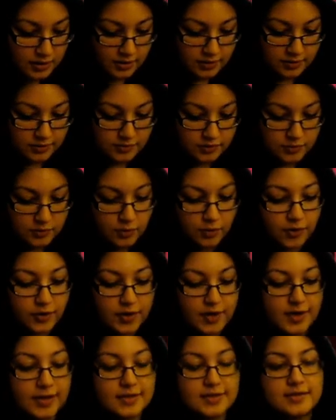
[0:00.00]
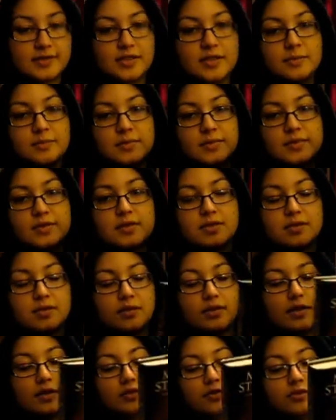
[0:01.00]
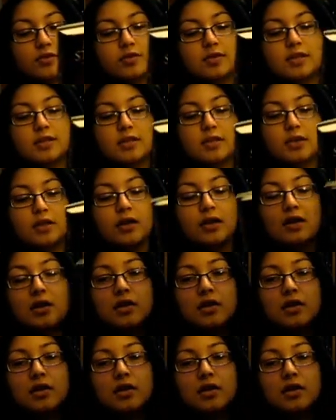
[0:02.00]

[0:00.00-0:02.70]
the story seemed interesting.